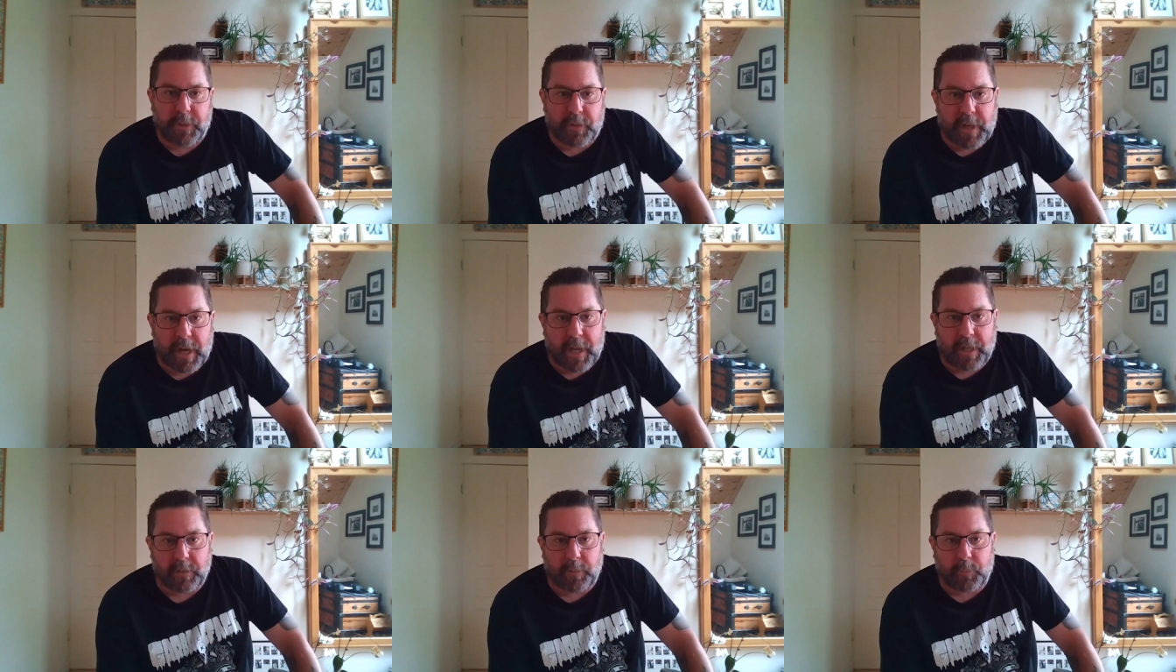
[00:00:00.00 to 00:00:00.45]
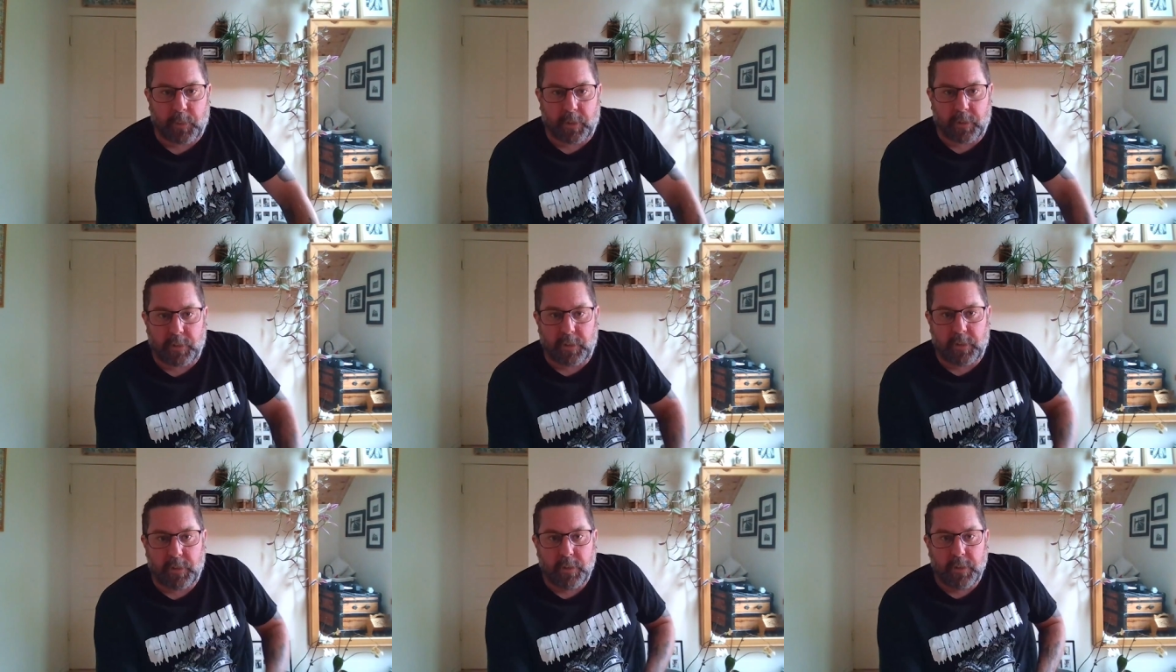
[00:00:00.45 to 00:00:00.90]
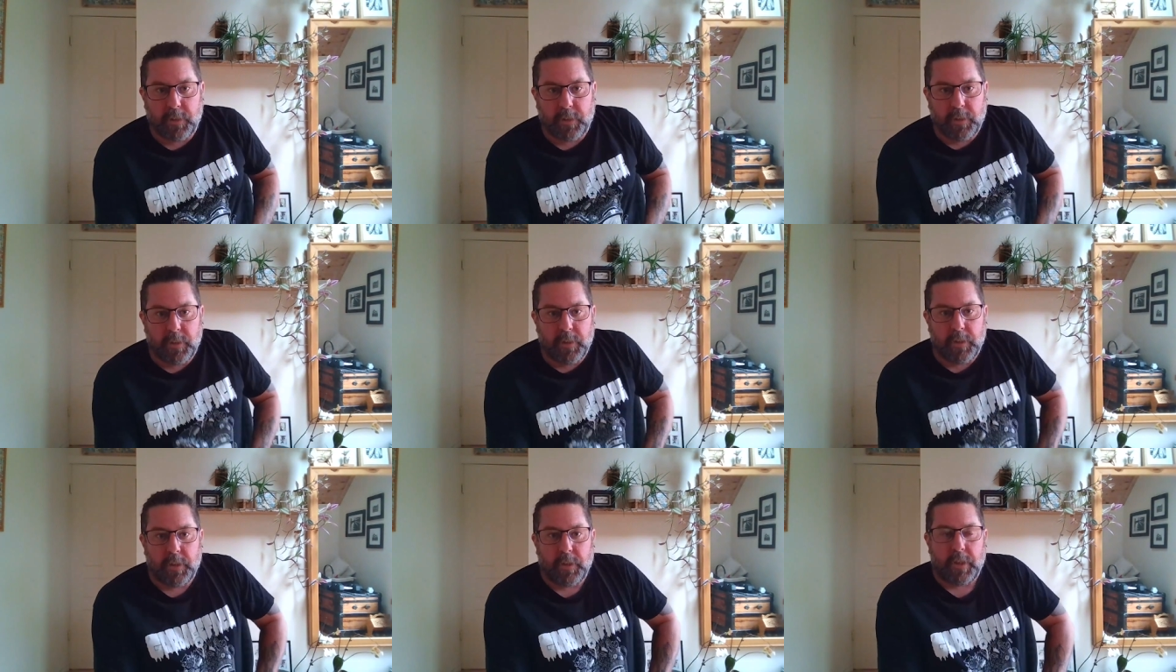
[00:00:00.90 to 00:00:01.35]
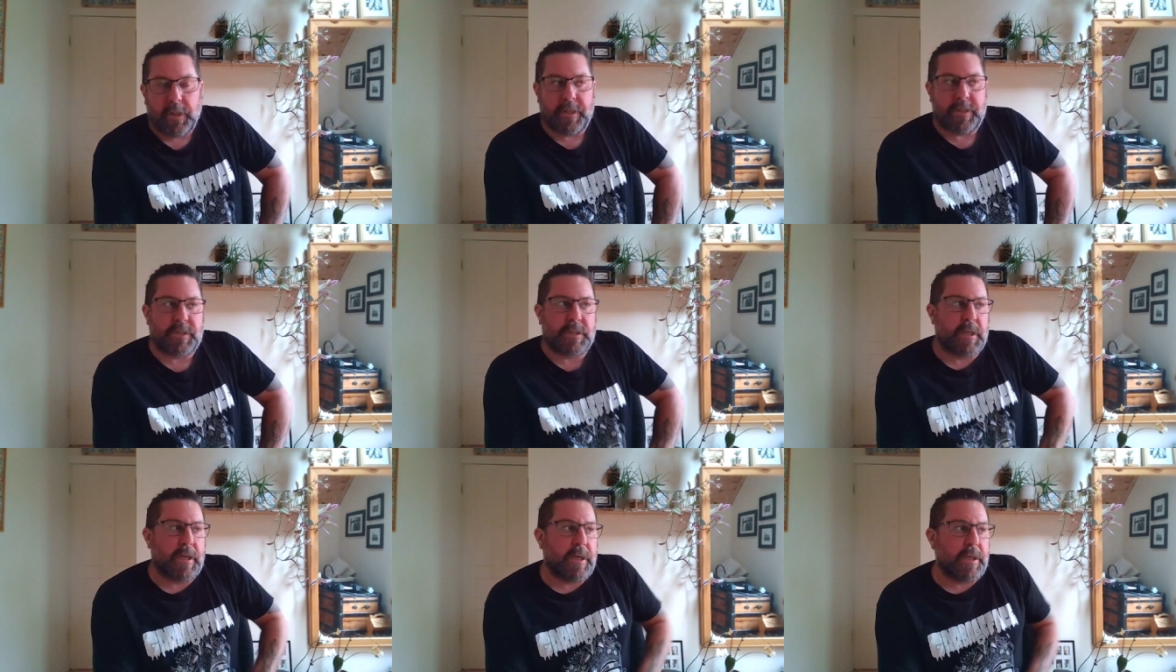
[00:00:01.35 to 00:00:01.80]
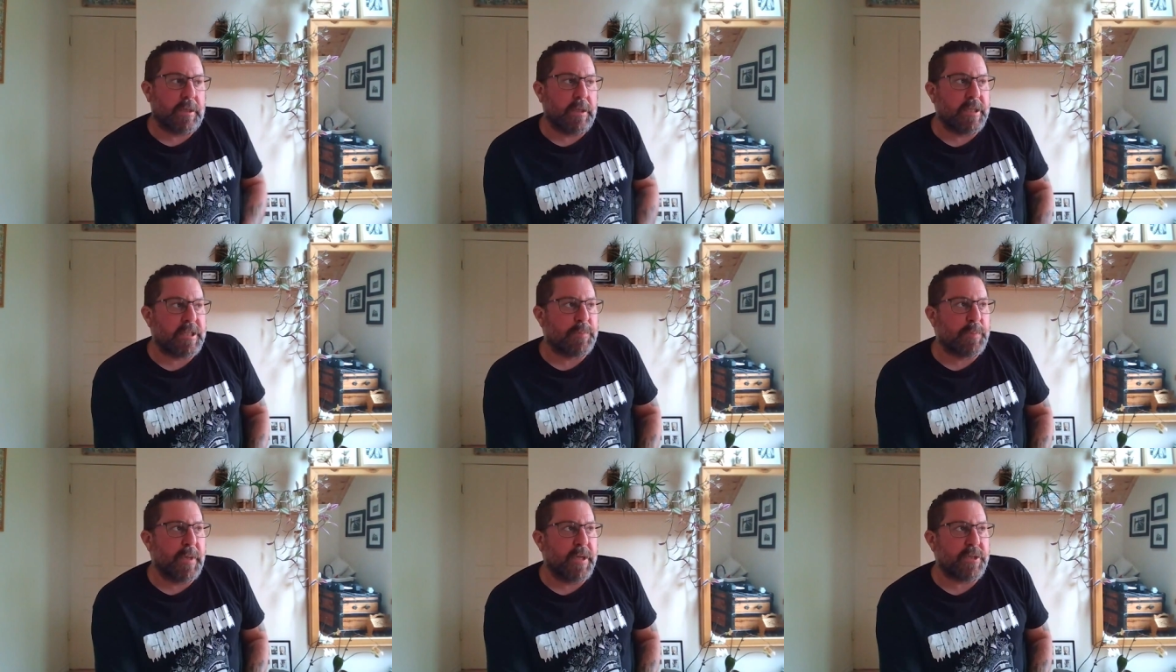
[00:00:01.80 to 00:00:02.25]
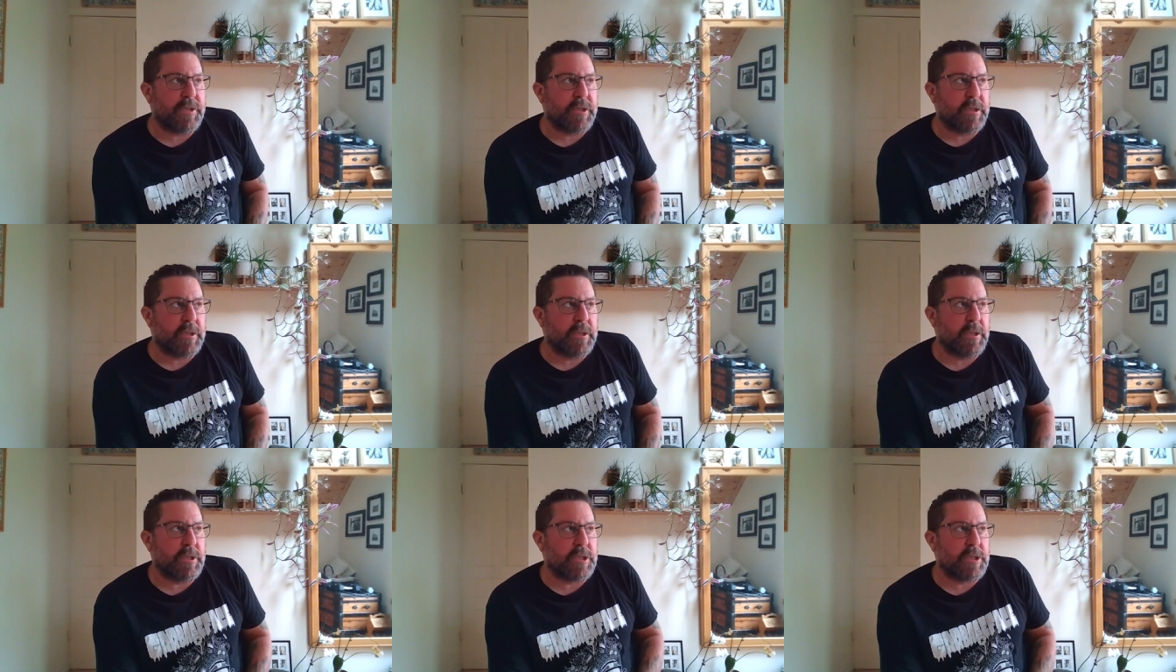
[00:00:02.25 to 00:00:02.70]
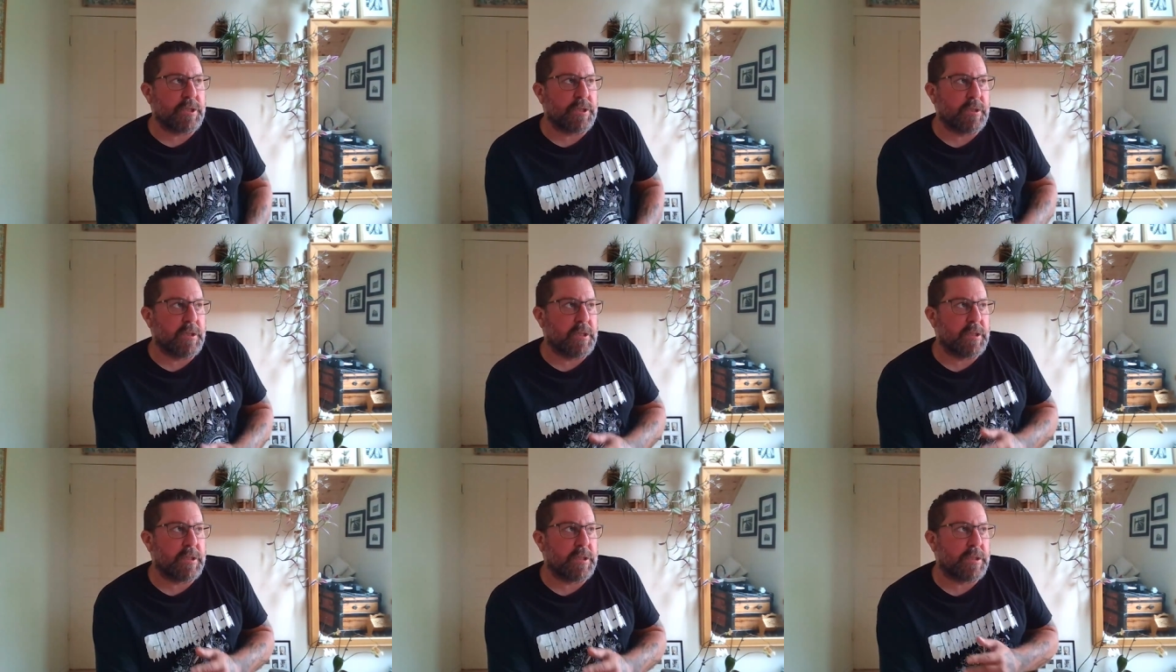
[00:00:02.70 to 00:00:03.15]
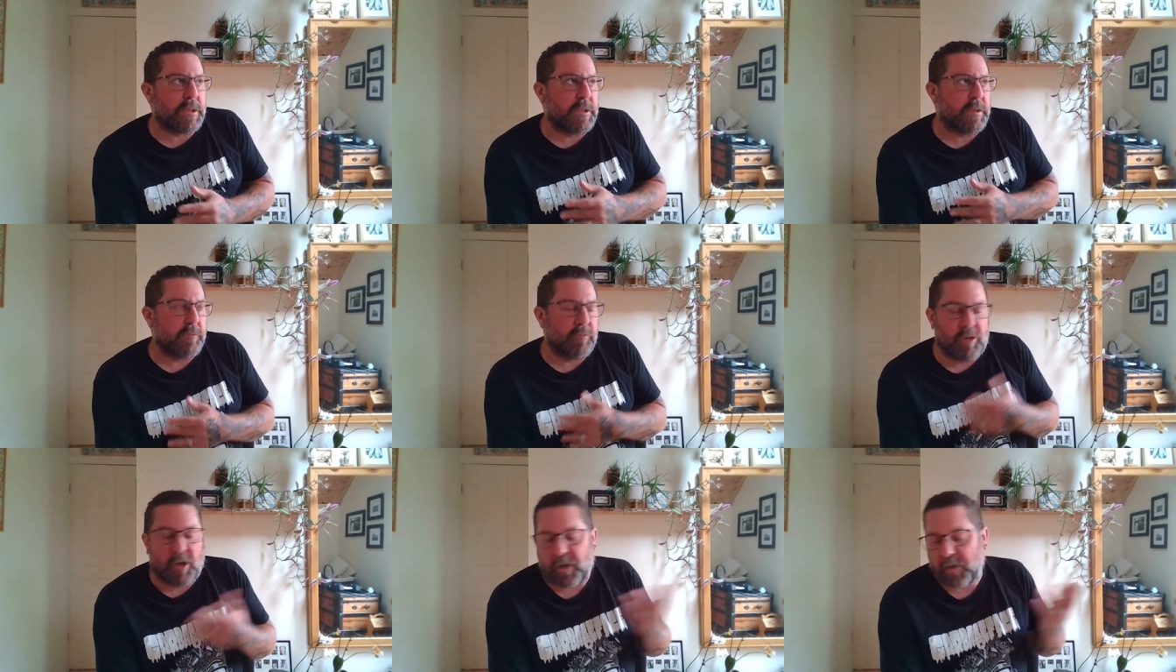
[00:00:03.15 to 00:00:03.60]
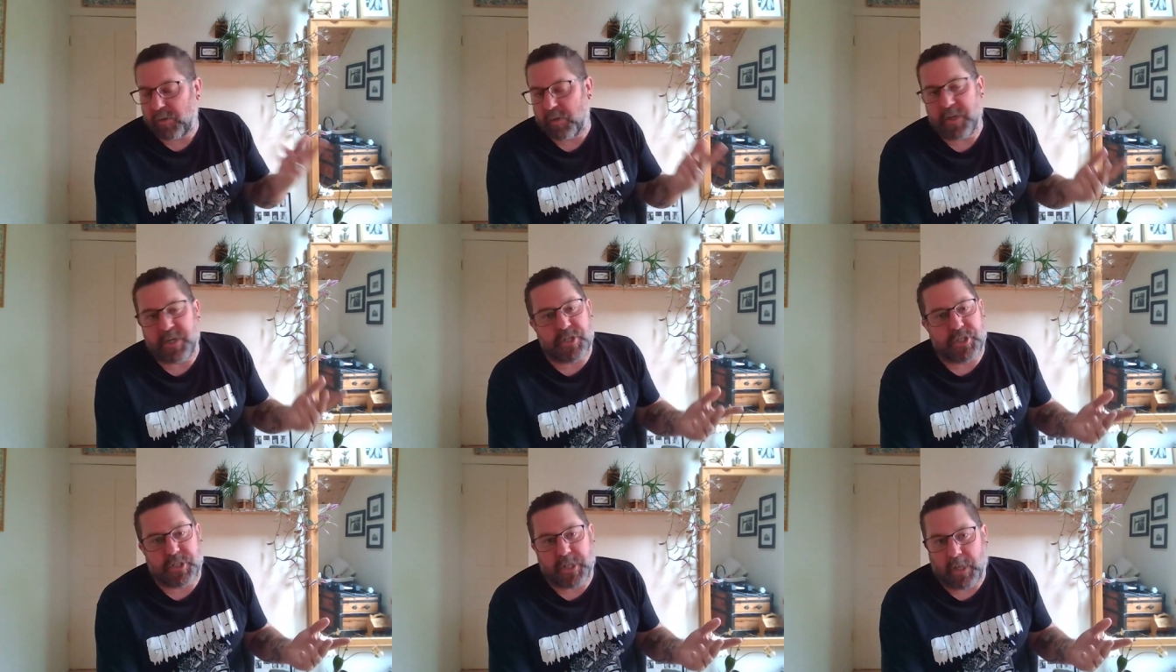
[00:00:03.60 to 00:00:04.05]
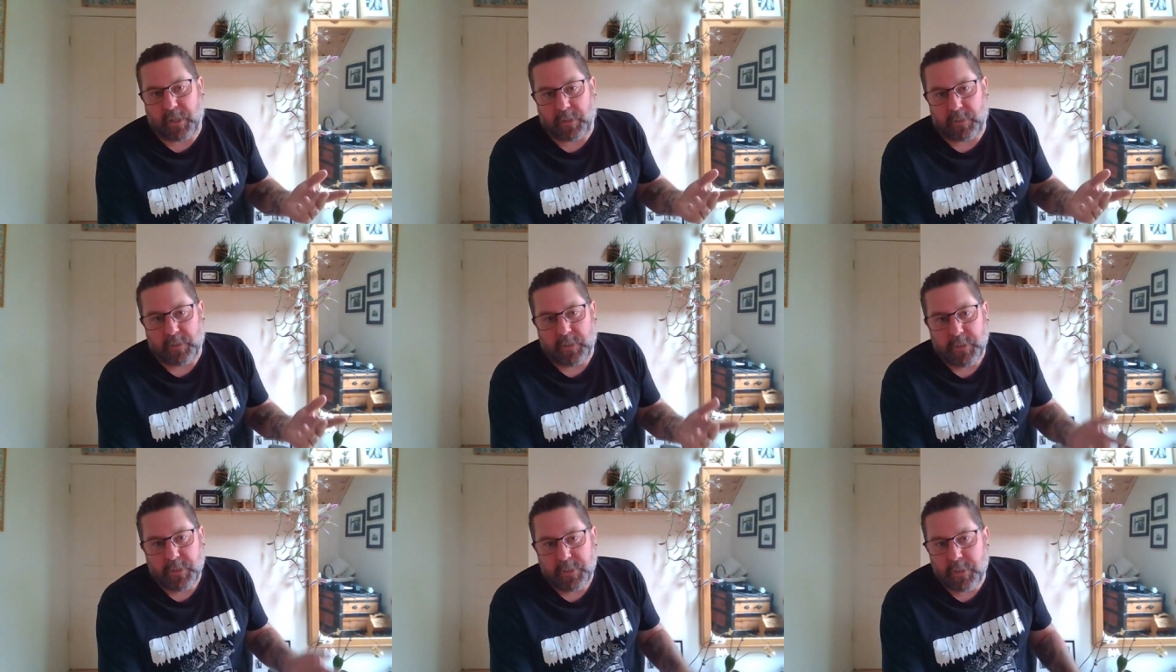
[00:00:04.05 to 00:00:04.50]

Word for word: Howell. No, I never went there. It's like, it's basically just this concrete shell.